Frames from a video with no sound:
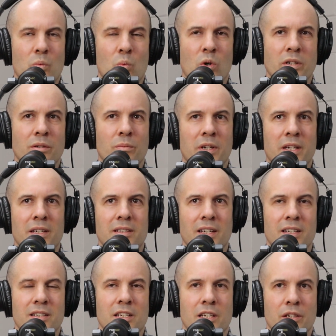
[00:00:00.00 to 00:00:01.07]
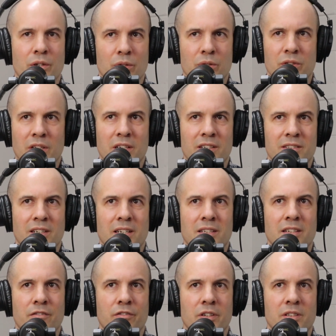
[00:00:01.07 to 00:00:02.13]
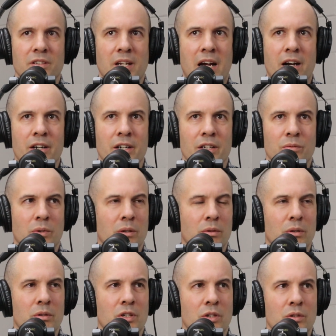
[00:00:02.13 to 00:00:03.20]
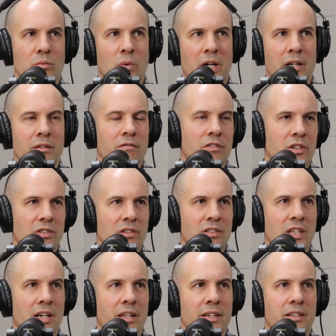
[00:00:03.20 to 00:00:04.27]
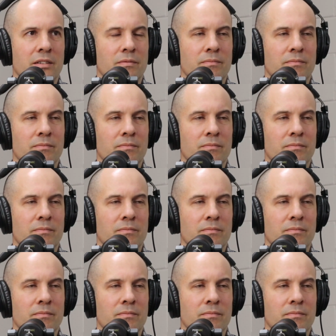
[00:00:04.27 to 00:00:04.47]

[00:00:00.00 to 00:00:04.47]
What do we tend to use, and is there different scenarios where we would use one versus the other?